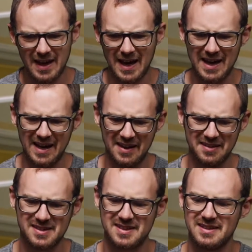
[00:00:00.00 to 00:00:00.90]

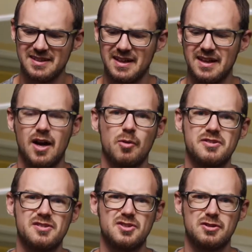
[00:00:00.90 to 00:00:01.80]
and yeah, I
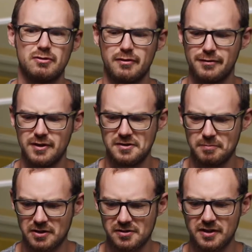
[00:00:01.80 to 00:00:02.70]
wasn't too sure at first
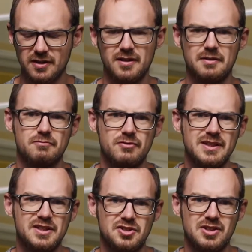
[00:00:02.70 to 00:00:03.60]
because they are
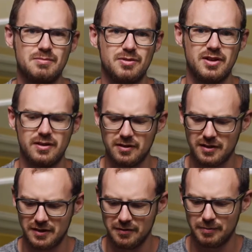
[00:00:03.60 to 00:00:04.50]
really cheap, they are
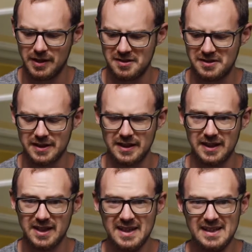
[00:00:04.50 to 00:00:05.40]
kind of
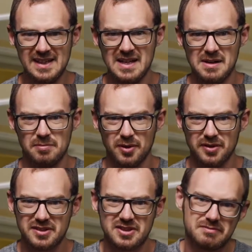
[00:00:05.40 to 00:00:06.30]
plasticky,
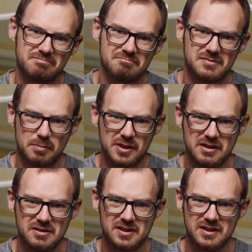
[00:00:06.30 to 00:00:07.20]
but I've been
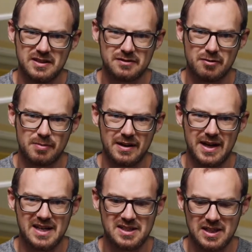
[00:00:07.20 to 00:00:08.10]
using these for about
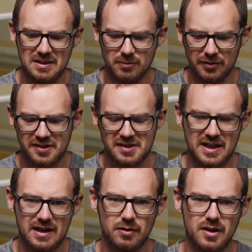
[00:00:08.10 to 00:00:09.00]
18 months
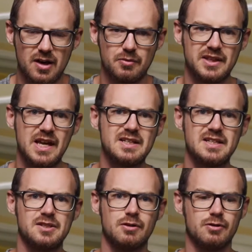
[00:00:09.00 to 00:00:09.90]
now, the
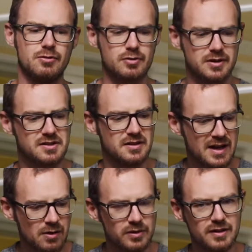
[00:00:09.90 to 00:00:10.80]
AD200s and
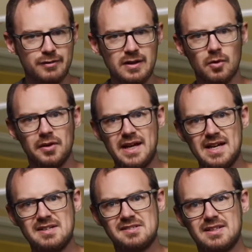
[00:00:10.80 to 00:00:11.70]
now with the
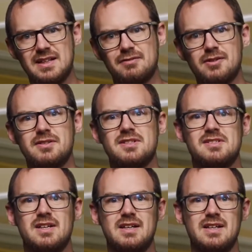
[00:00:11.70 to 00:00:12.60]
V1S, and I've got to
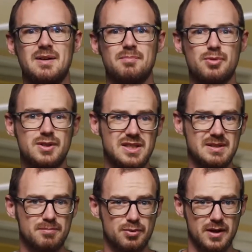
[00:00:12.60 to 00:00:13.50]
say I'm pretty
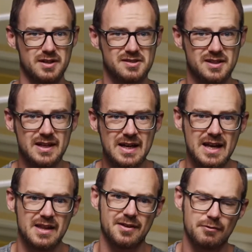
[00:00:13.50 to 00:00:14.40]
impressed.
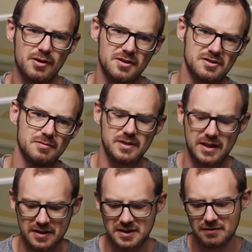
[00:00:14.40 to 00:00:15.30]
There are some
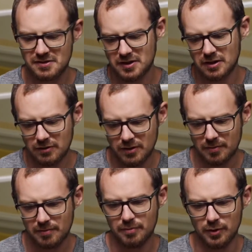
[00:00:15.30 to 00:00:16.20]
negatives to
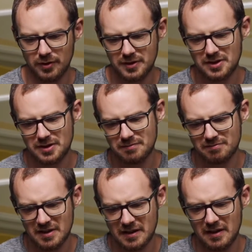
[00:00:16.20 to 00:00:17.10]
them, but
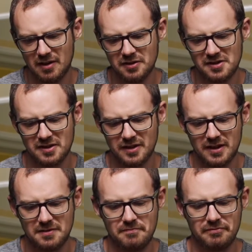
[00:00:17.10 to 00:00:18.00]
yeah,
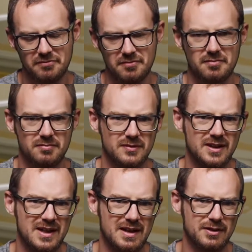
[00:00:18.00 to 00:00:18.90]
honestly,
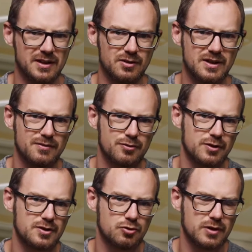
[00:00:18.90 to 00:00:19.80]
if you're looking for
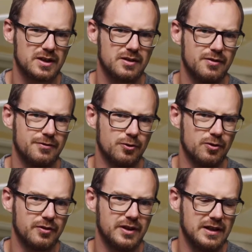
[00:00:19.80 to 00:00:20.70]
a trigger
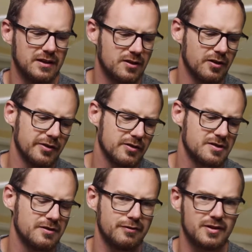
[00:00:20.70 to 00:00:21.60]
for the
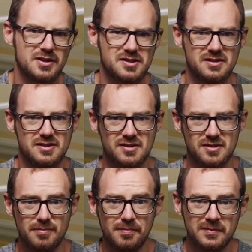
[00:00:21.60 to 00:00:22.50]
Godox flash
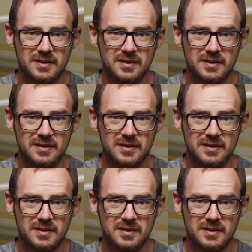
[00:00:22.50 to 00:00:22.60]
system,